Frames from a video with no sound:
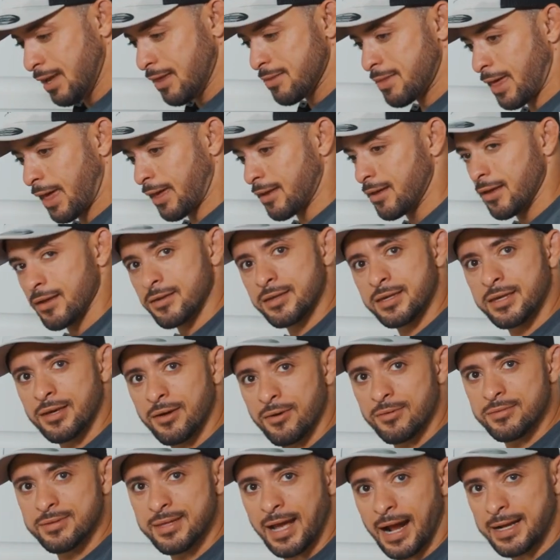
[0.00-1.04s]
that
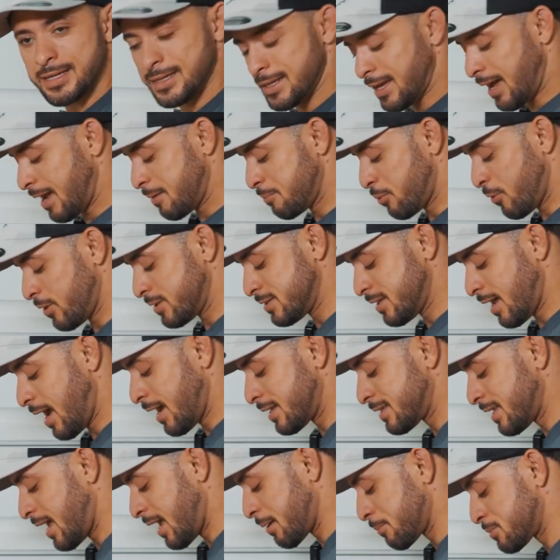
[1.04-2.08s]
kill
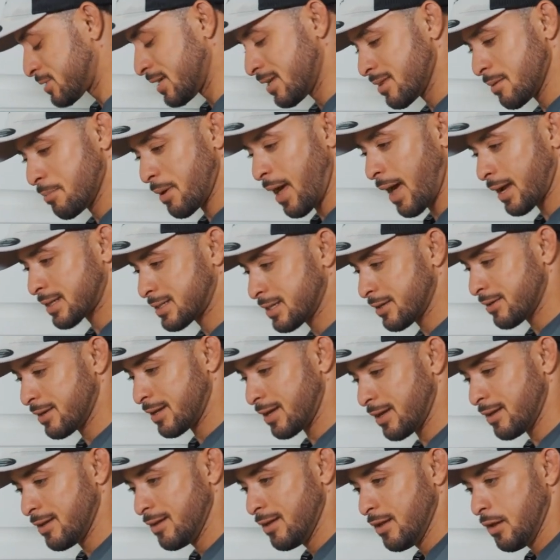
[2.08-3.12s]
99.99% of the
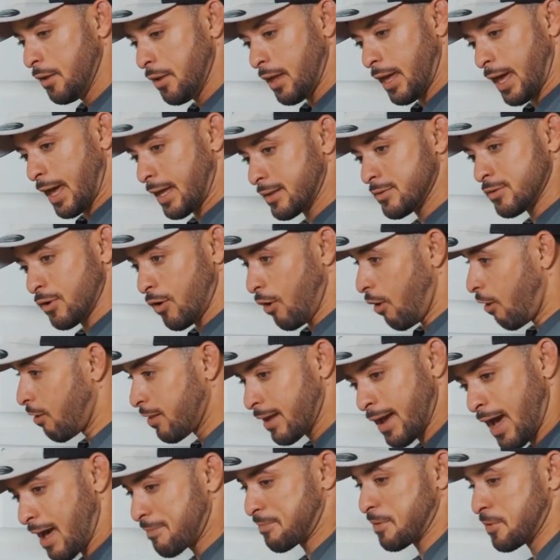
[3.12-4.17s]
bacteria, and all
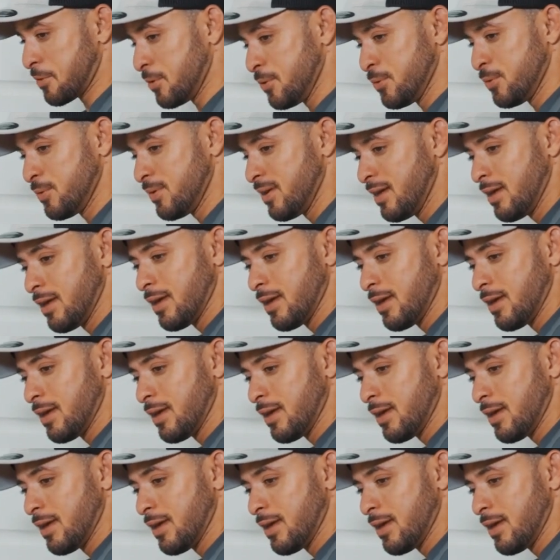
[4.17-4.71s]
I have to do,